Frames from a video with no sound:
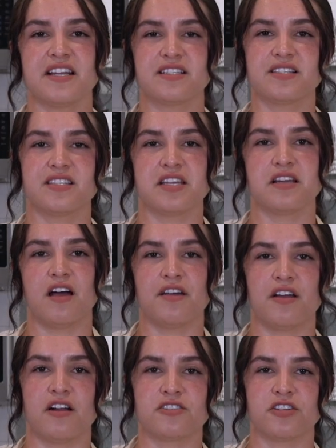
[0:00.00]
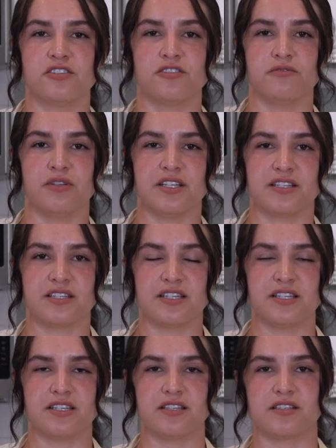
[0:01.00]
Next thing on our to-do
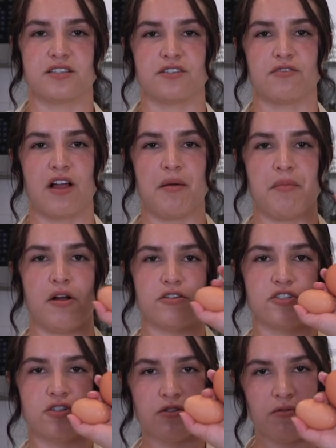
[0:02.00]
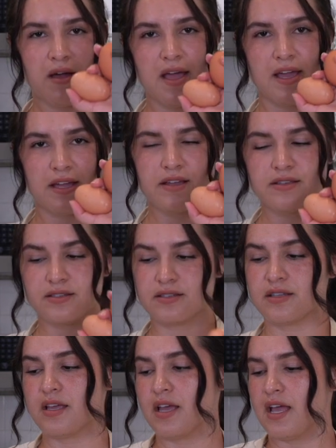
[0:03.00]
list is to grab our 2
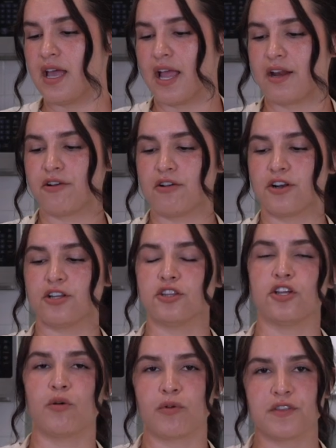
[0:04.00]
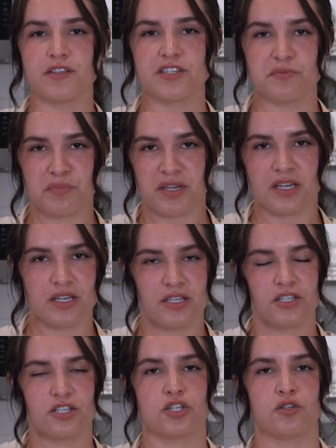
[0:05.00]
eggs, and you're gonna lower the speed
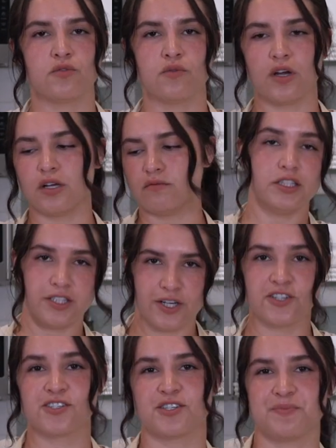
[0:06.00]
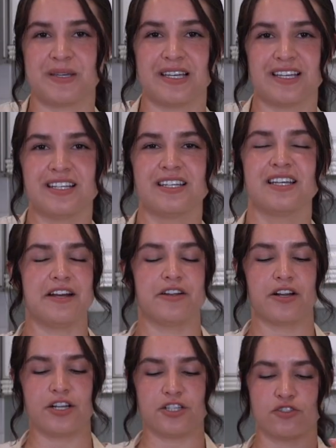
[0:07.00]
to a low speed, and
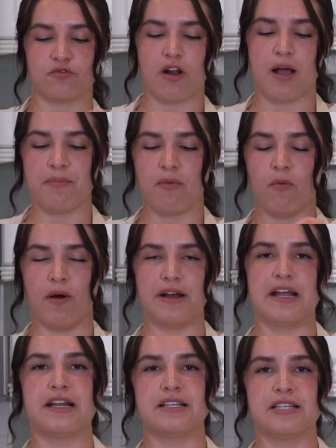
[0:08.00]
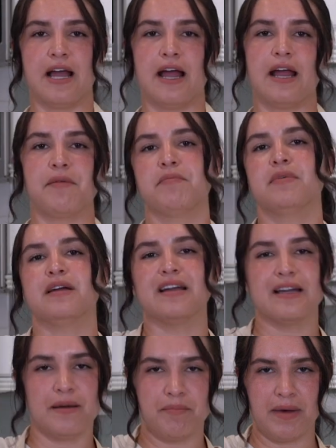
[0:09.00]
you're gonna drop one at a time,
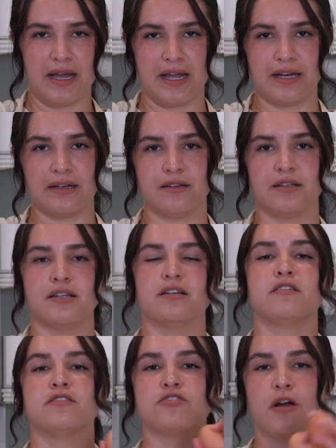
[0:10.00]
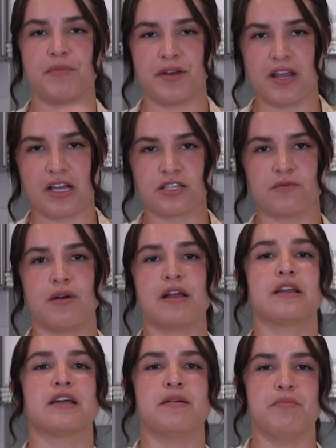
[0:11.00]
combine. Drop the next
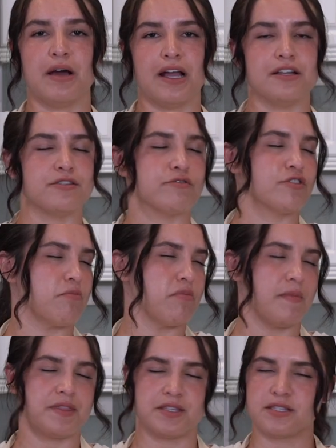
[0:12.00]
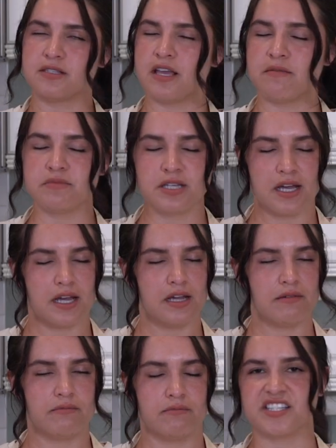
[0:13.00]
one, combine. Don't drop them at the same
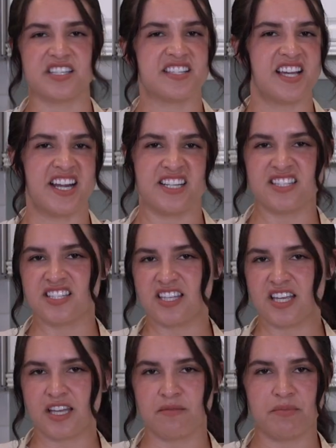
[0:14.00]
time. It's a science thing.